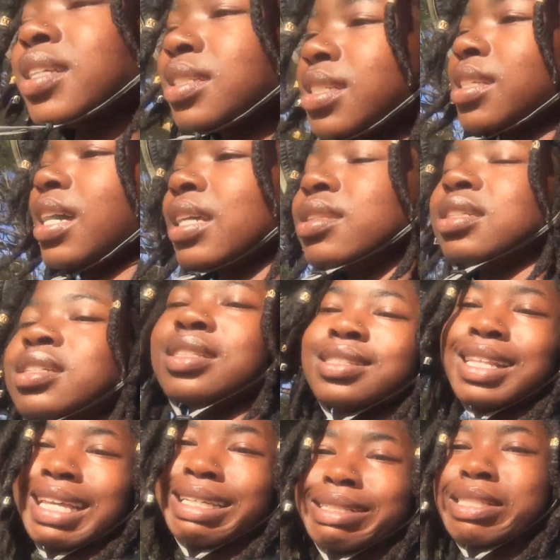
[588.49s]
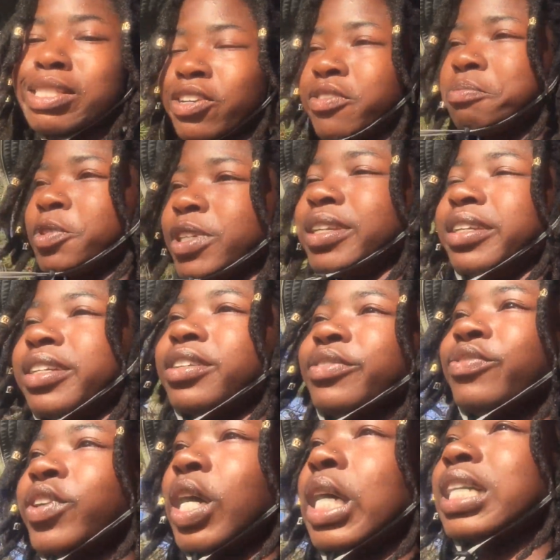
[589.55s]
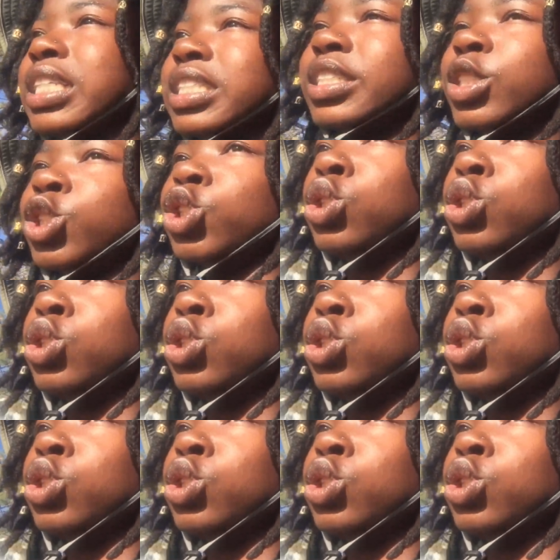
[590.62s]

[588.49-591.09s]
I just got these like sophomore year of college,